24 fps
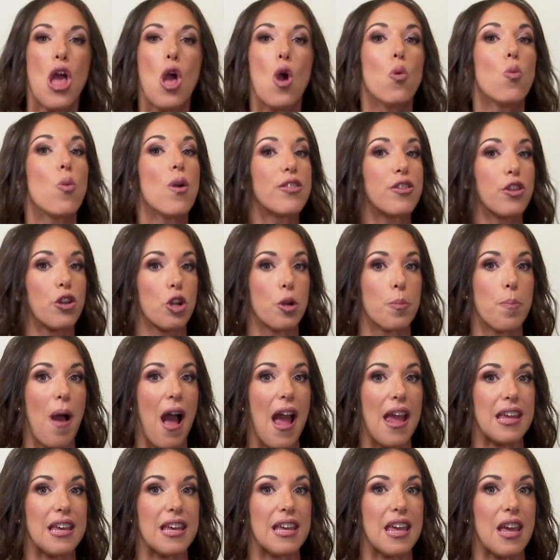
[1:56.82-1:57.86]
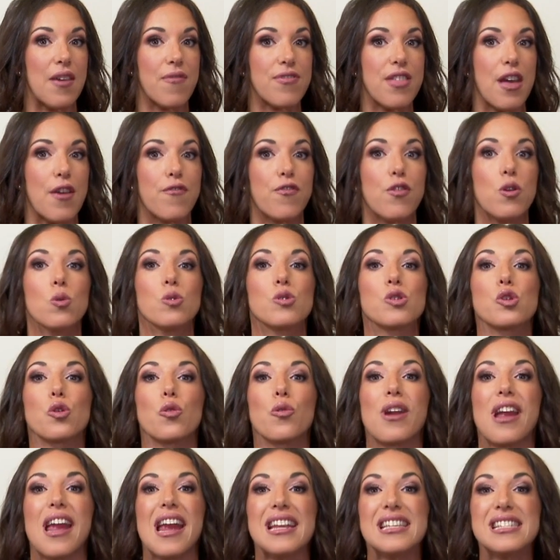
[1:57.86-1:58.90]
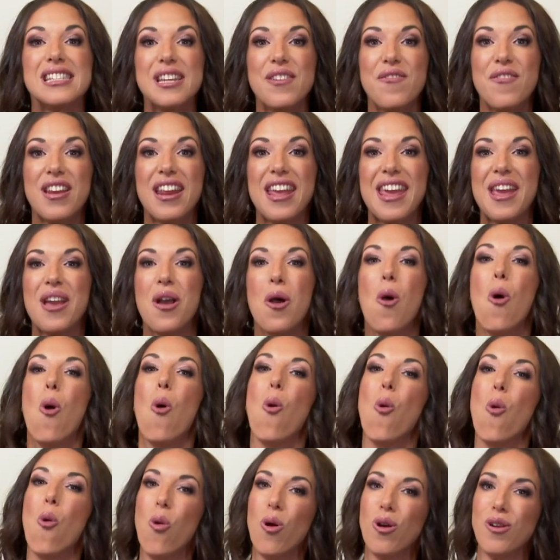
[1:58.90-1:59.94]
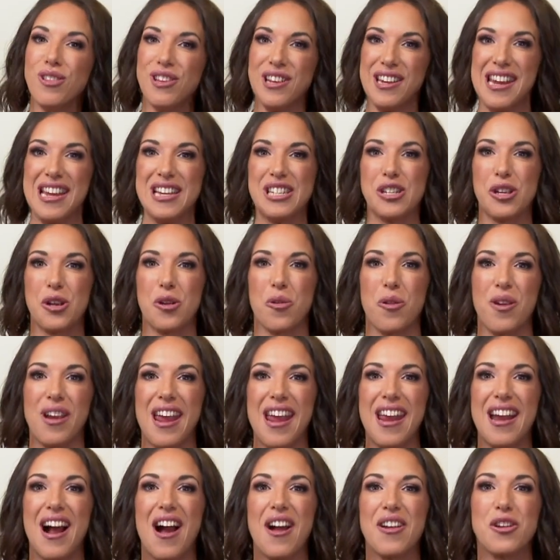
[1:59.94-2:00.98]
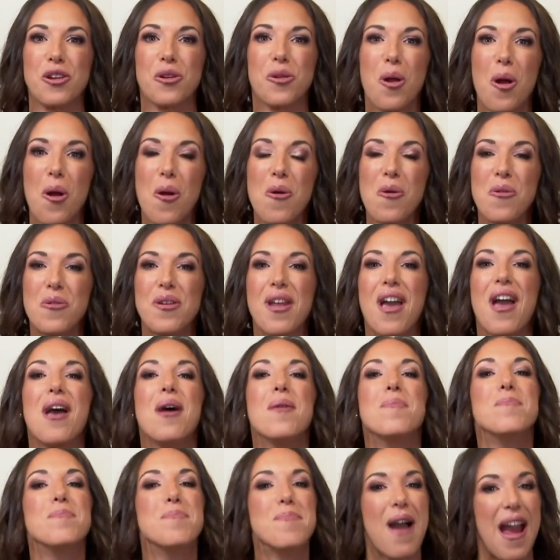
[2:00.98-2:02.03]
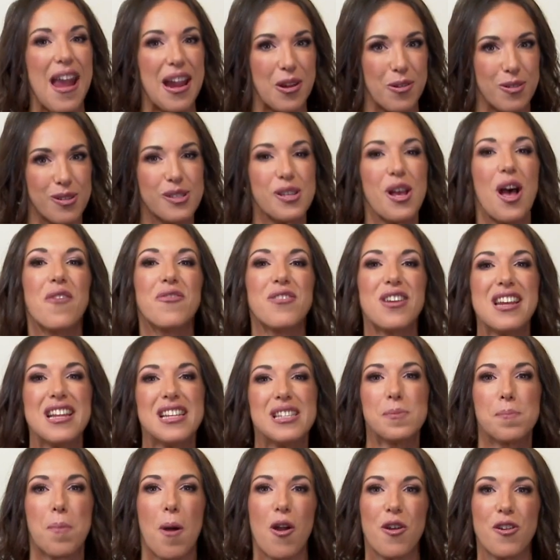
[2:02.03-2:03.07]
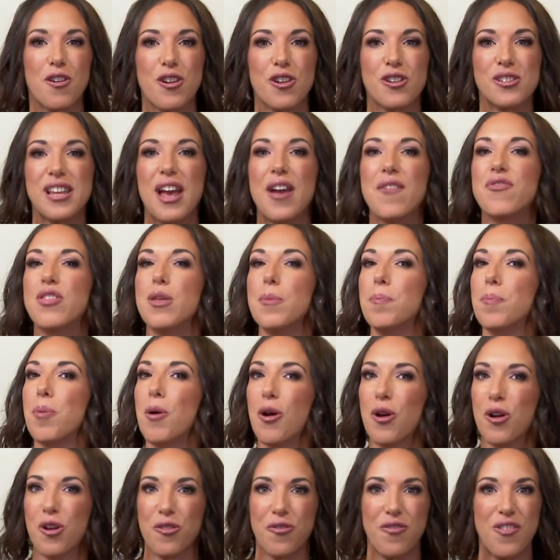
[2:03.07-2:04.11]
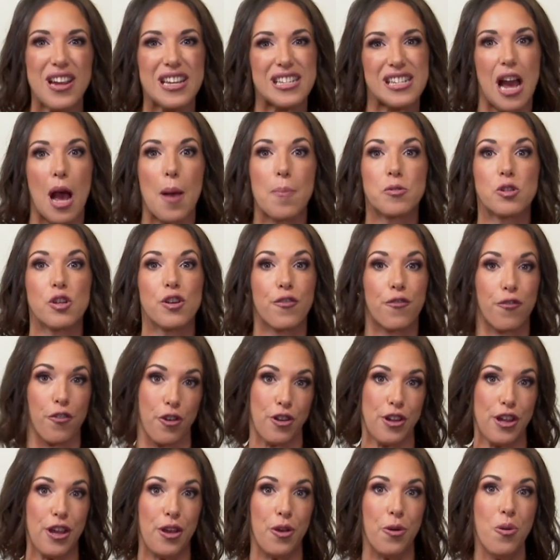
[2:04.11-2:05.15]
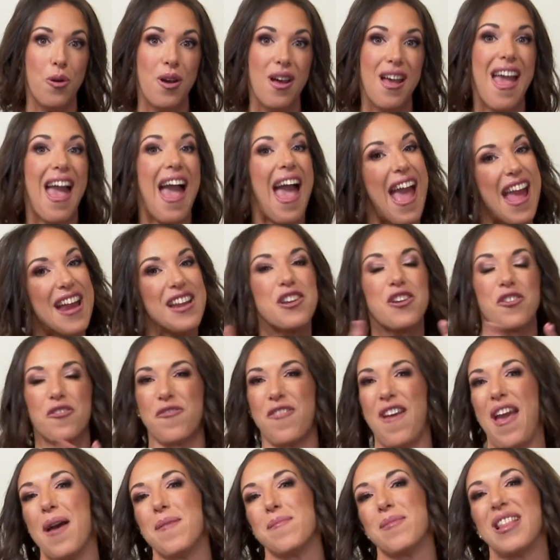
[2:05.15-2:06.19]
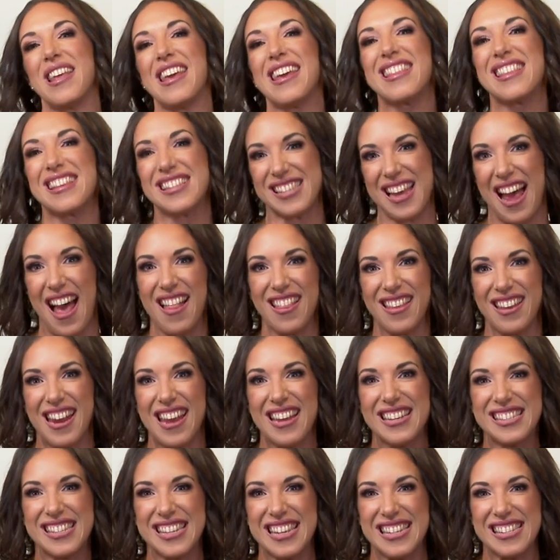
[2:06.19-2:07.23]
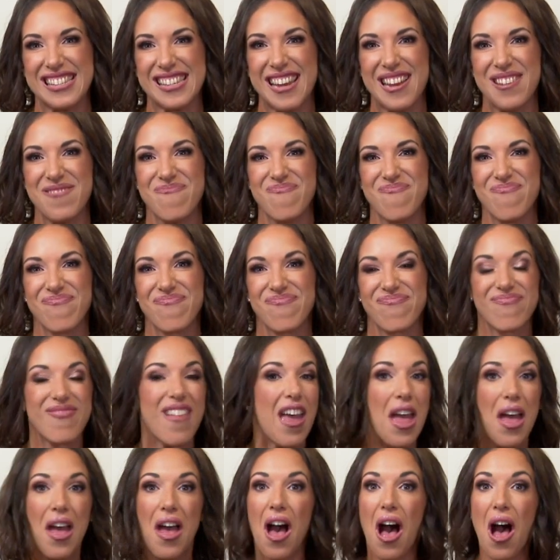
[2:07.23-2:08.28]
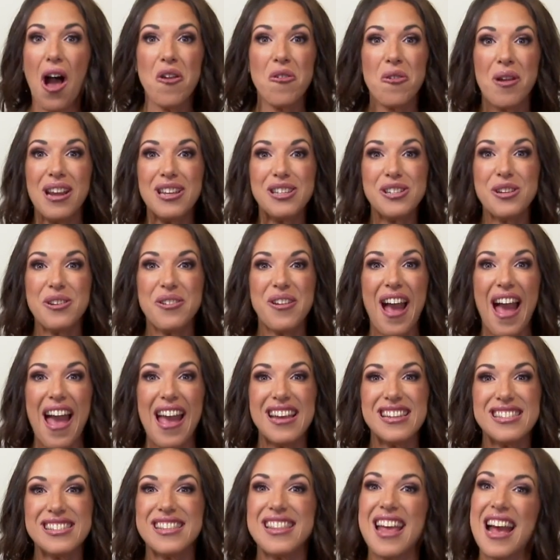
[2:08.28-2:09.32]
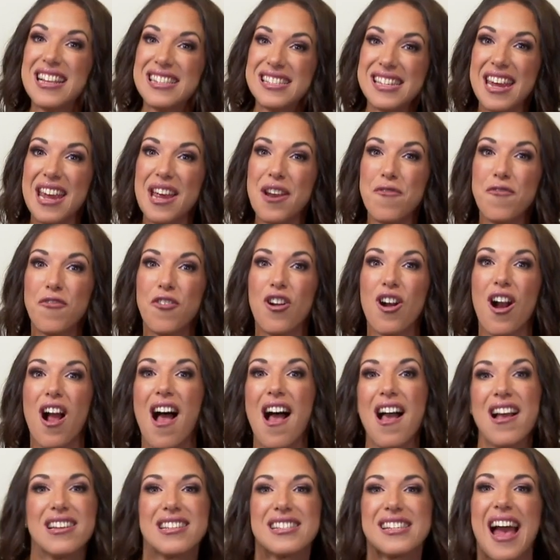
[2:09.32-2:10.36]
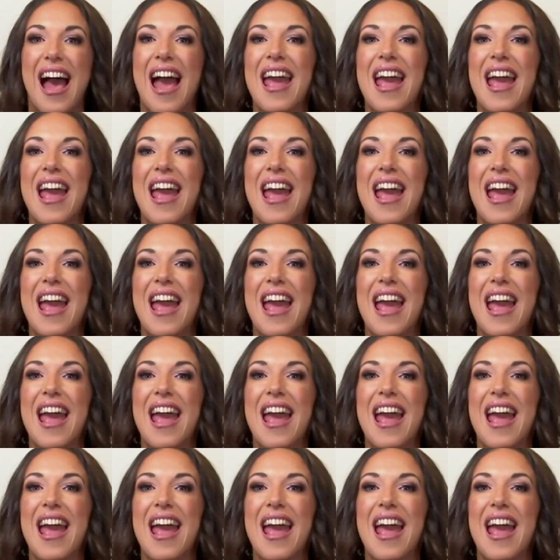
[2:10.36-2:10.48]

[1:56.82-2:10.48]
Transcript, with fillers: Whether you're buying a gift that fuels creativity or looking to create on your own, Microsoft and partners have the perfect option for you and your family this holiday season. All right, you guys, that's it for us.